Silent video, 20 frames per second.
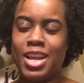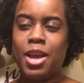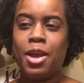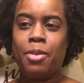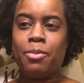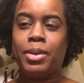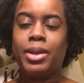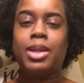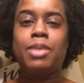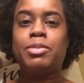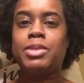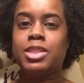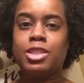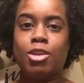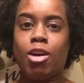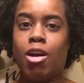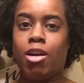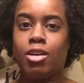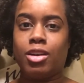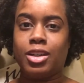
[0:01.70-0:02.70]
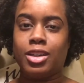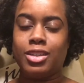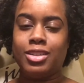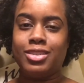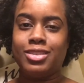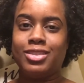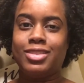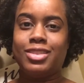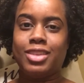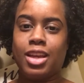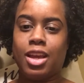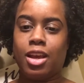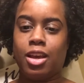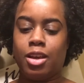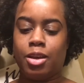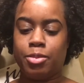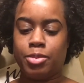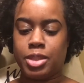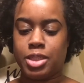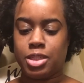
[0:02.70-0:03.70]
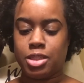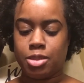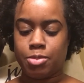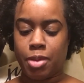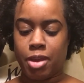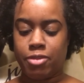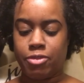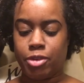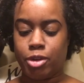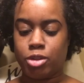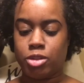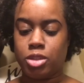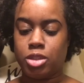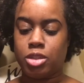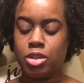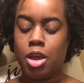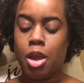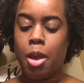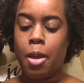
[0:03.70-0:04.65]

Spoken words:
My name is Tara. This is my first